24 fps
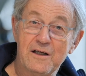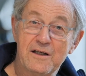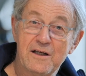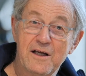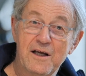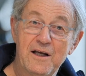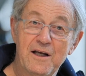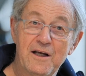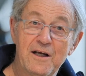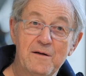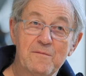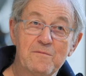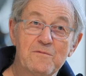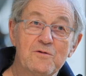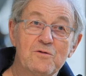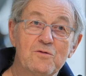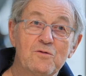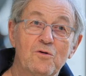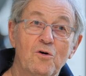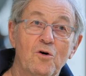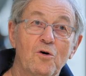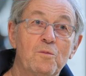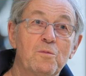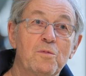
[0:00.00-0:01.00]
came
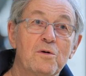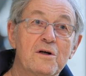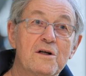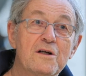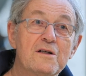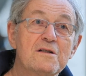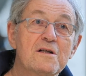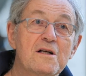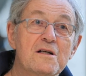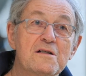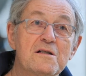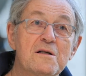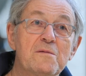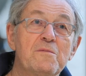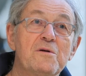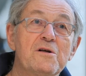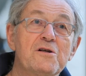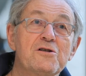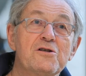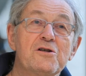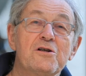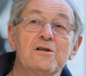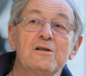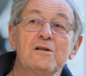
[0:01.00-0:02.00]
to open his
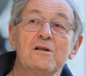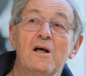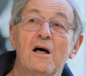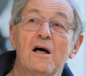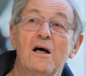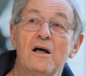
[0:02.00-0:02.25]
exhibition,